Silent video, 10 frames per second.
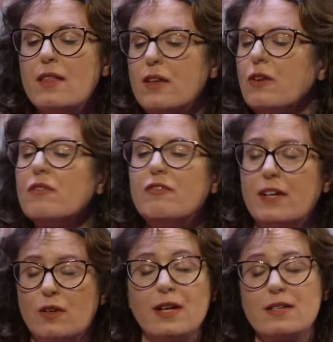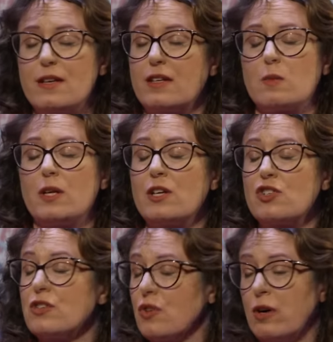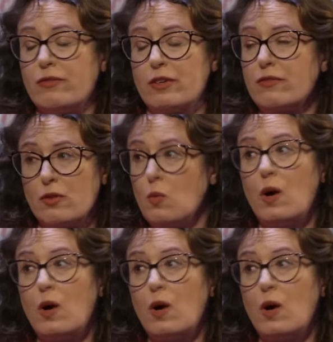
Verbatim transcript: There are various explanations offered for